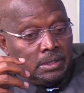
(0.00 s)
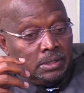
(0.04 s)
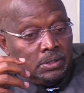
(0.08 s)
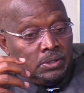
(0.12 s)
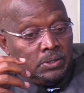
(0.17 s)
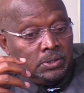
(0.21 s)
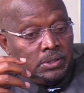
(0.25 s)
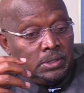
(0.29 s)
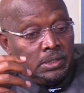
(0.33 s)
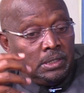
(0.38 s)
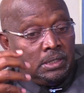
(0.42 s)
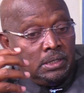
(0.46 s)
You
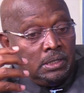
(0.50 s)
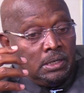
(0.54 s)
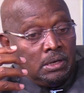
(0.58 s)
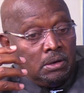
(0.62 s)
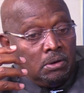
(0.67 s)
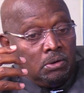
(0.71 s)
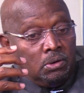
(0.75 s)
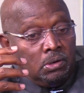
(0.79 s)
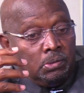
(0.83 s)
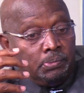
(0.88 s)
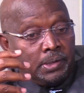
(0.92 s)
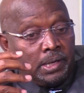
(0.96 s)
see, a
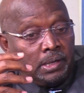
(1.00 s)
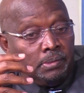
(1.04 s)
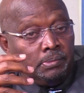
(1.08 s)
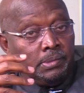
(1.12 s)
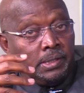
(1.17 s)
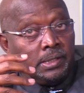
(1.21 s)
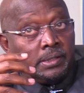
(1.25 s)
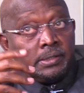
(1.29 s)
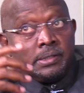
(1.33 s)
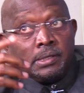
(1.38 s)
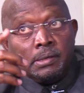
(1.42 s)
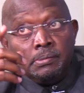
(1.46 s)
whole prime
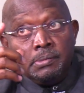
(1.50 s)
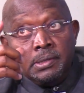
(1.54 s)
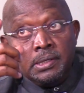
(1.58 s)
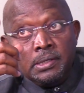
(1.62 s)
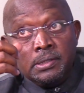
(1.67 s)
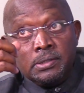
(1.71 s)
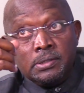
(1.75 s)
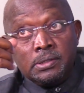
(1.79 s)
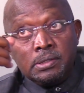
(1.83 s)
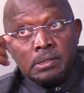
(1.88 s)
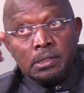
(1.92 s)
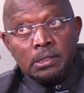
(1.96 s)
minister
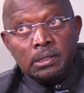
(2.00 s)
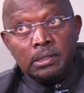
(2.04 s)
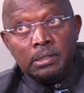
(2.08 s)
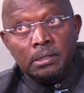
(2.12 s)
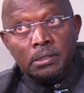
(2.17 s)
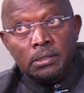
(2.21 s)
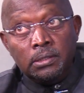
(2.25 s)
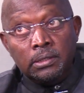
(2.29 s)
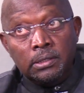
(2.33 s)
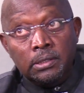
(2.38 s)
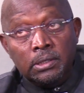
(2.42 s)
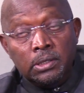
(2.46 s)
being
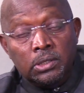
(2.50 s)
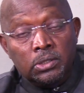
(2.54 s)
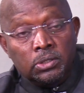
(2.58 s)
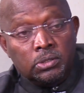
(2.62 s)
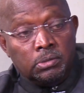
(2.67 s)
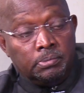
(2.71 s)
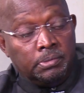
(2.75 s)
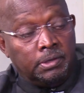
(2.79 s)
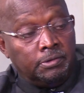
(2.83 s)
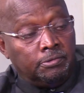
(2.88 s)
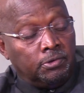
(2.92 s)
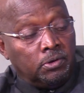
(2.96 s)
seen to
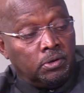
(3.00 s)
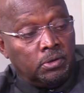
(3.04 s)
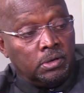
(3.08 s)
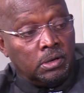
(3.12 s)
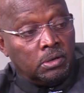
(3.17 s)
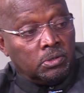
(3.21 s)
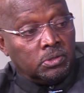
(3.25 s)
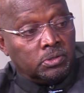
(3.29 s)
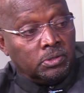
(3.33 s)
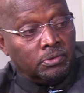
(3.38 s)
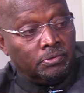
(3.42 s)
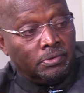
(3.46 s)
be flown
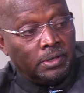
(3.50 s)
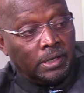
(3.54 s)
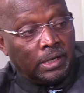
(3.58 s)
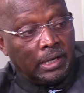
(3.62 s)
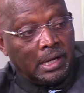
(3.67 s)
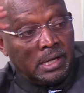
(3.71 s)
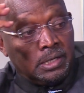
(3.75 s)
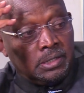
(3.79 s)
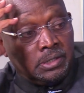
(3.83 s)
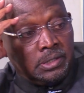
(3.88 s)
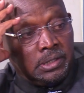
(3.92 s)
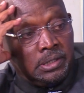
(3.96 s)
out of the
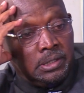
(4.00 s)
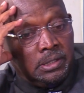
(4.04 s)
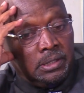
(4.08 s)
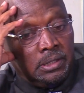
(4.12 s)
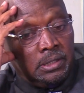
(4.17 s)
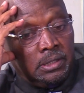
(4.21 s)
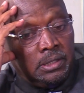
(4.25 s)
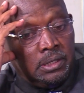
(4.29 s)
country,